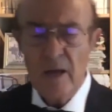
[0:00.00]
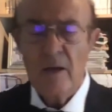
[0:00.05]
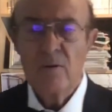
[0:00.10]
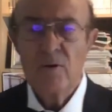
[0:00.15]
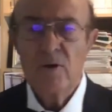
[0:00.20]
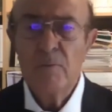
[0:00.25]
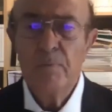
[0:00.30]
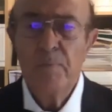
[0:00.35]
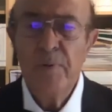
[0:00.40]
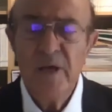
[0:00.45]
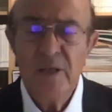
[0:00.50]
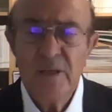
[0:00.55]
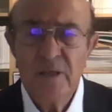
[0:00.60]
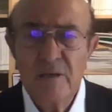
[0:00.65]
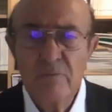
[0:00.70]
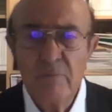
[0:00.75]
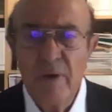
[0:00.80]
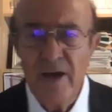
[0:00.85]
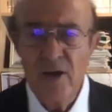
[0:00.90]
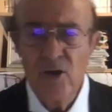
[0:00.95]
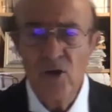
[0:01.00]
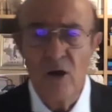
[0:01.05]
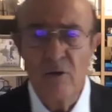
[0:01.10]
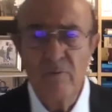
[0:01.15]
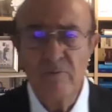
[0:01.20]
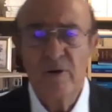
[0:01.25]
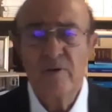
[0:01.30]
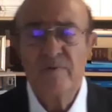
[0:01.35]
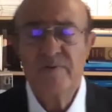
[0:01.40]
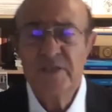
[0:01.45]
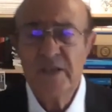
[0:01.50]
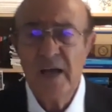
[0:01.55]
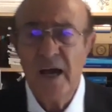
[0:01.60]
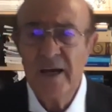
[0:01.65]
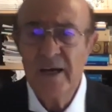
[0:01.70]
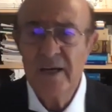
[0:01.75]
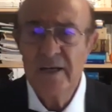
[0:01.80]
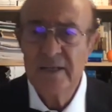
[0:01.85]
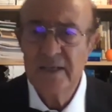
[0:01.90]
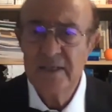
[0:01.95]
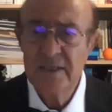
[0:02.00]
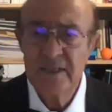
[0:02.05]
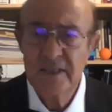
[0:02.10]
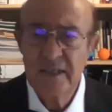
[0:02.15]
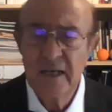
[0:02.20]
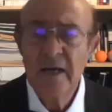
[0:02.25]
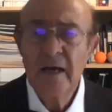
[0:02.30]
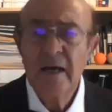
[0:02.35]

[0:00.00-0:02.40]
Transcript: repeated by a number of scientists,